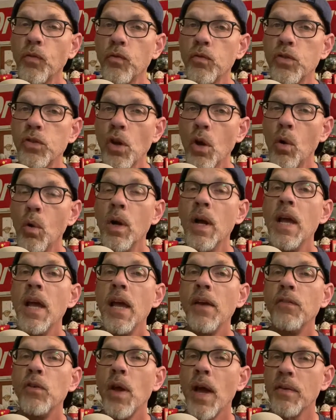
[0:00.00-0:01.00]
So
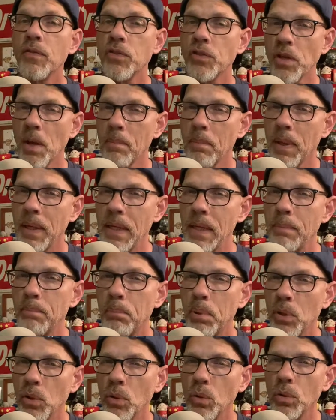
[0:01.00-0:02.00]
if you have somebody
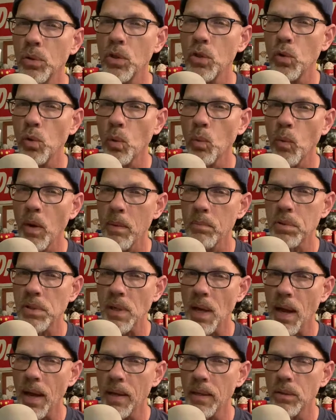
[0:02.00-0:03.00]
build your
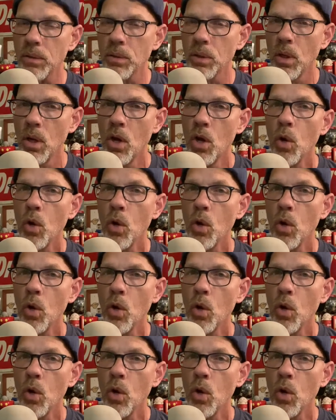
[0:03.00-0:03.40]
website